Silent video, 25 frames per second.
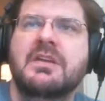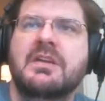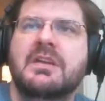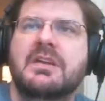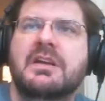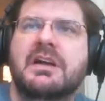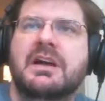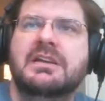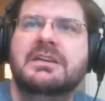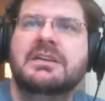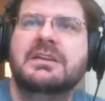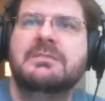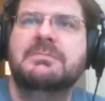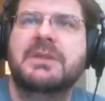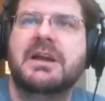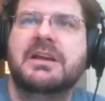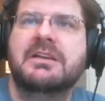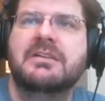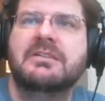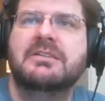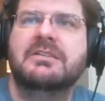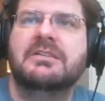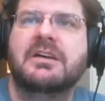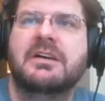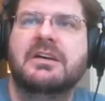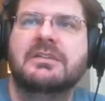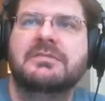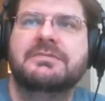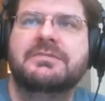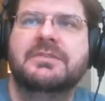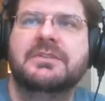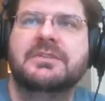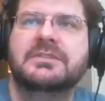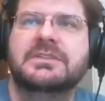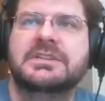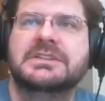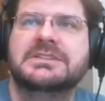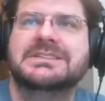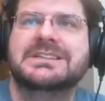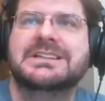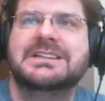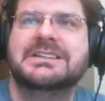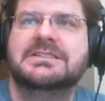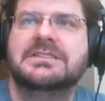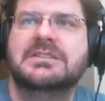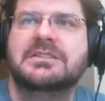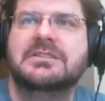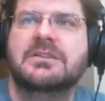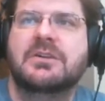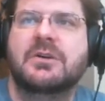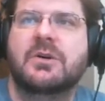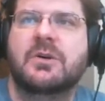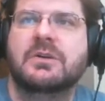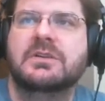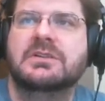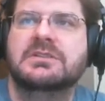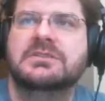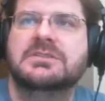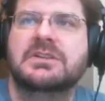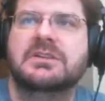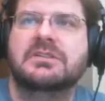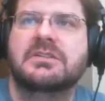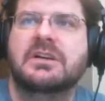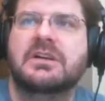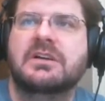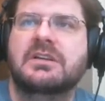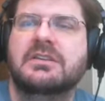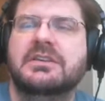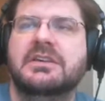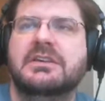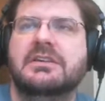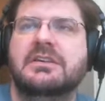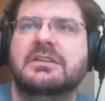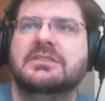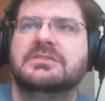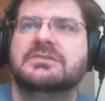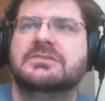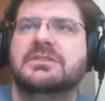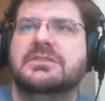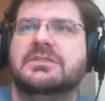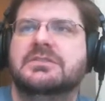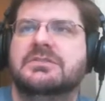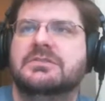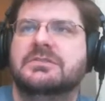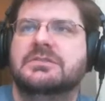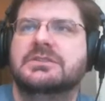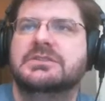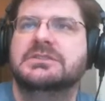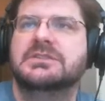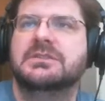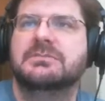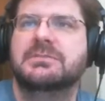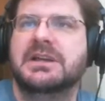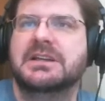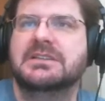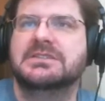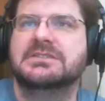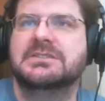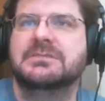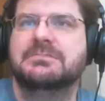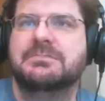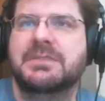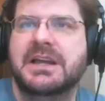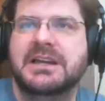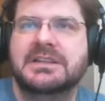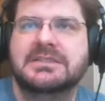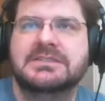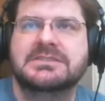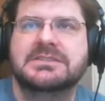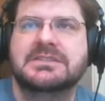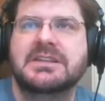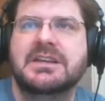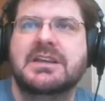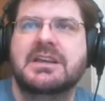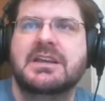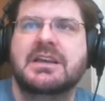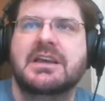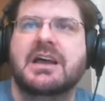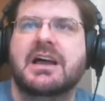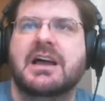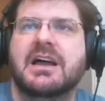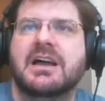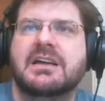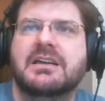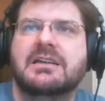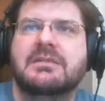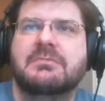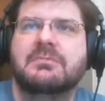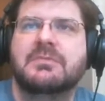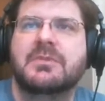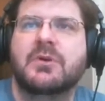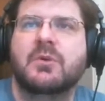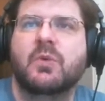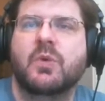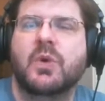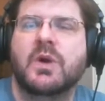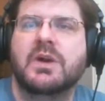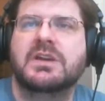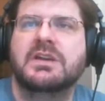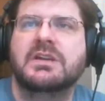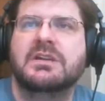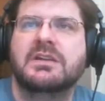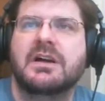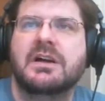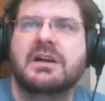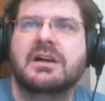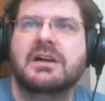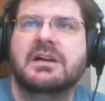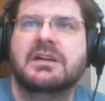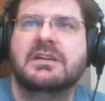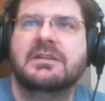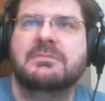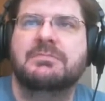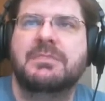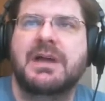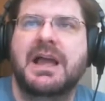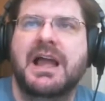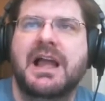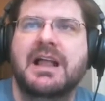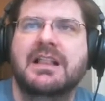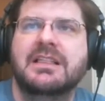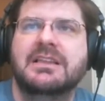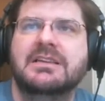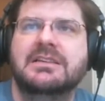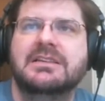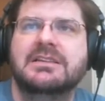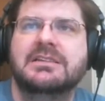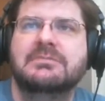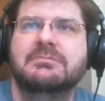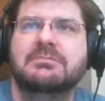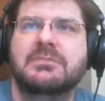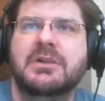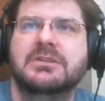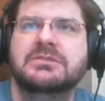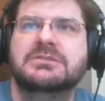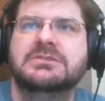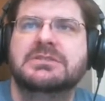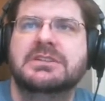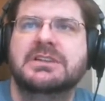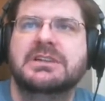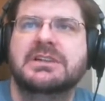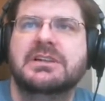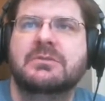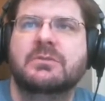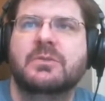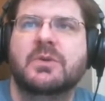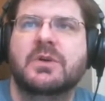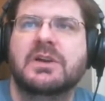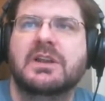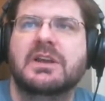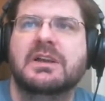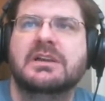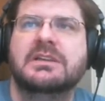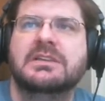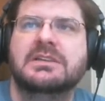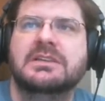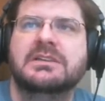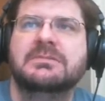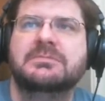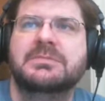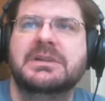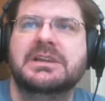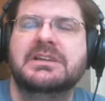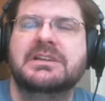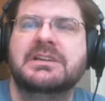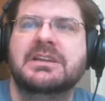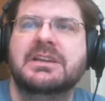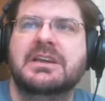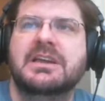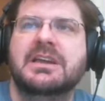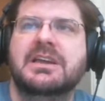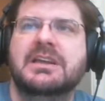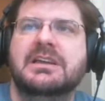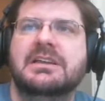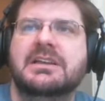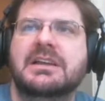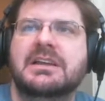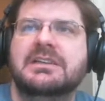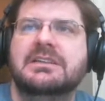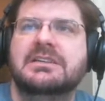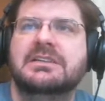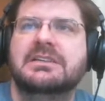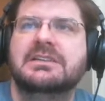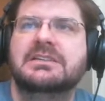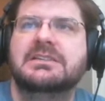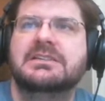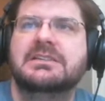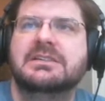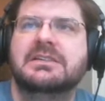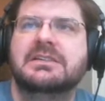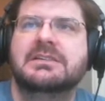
Again, my current alt focus is concordance on all the alts for the toys, the mounts, the pets. I am working on Paladin mostly and Warlock a little bit, and I did